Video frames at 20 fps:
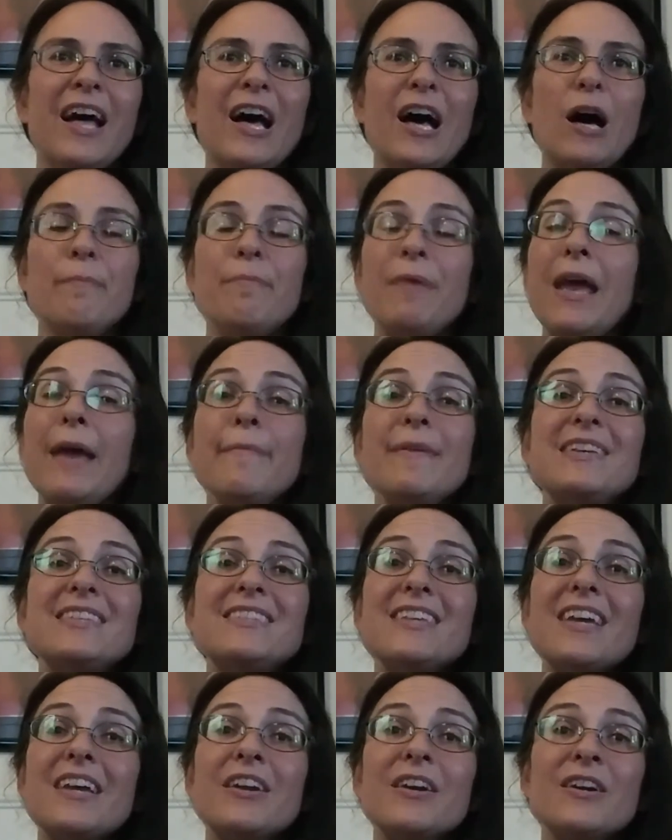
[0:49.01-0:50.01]
a
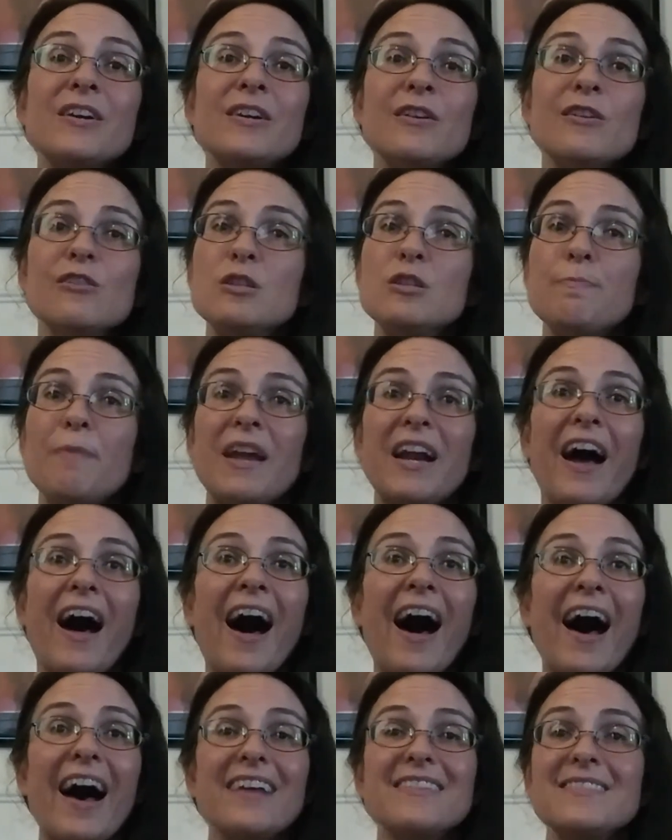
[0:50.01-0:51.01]
babysitter who spent a
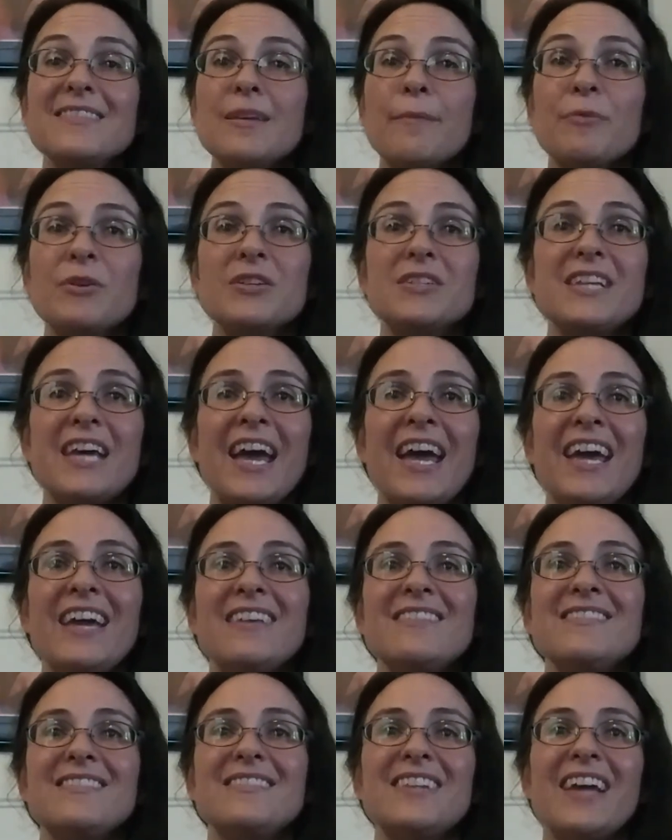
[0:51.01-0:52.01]
hot summer day